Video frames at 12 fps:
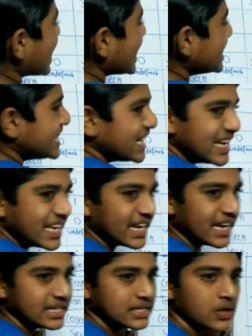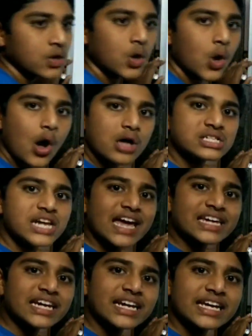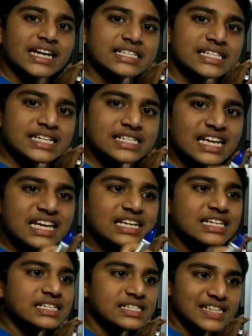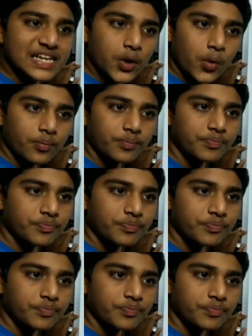90 degrees. Cos 90 degrees is 0